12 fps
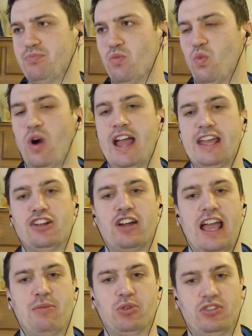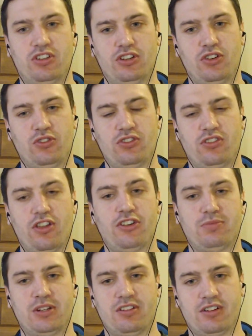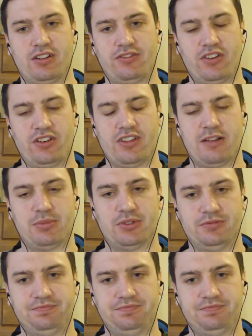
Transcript: you're not able to use those materials, for example?